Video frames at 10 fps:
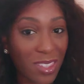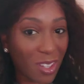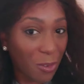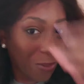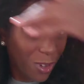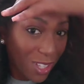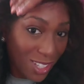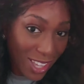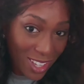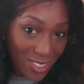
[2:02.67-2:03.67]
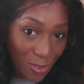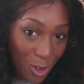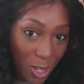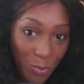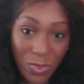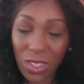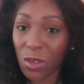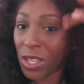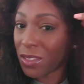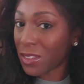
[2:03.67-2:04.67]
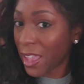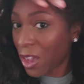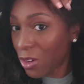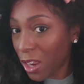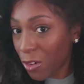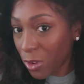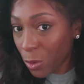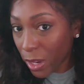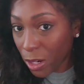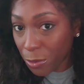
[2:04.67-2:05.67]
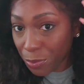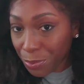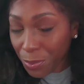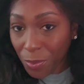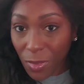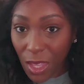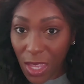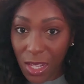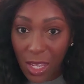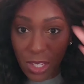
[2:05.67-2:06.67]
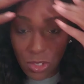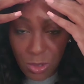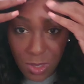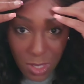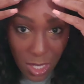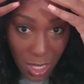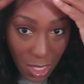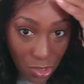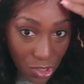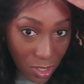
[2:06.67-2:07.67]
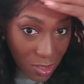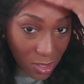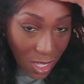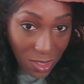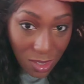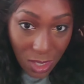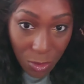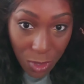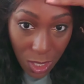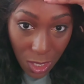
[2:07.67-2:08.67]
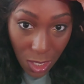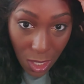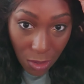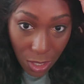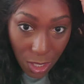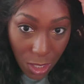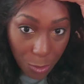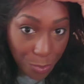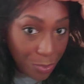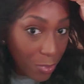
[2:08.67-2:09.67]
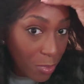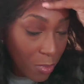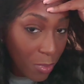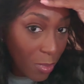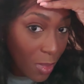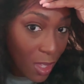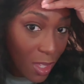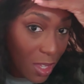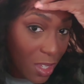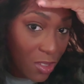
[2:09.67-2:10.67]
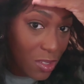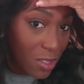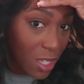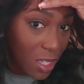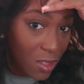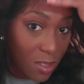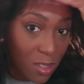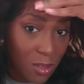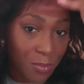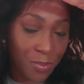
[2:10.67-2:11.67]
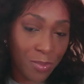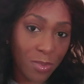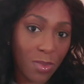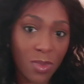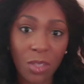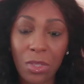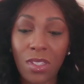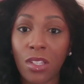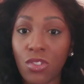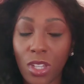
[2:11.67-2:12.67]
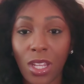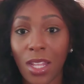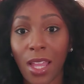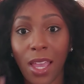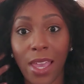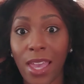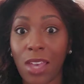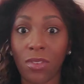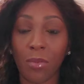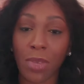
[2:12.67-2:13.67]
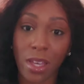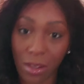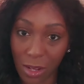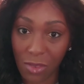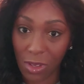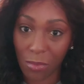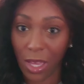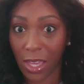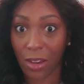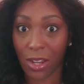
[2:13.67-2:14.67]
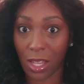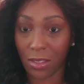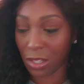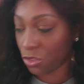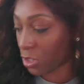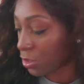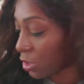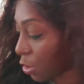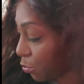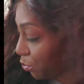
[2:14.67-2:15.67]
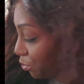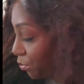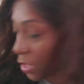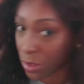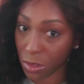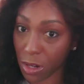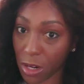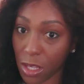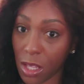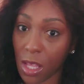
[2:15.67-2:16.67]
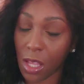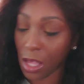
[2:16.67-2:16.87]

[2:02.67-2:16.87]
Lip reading: It's a full lace front, so it's down everywhere. And as you see, it's lifted in an area. It just needs some attention, and I haven't bothered giving my hair any attention. So let's get started.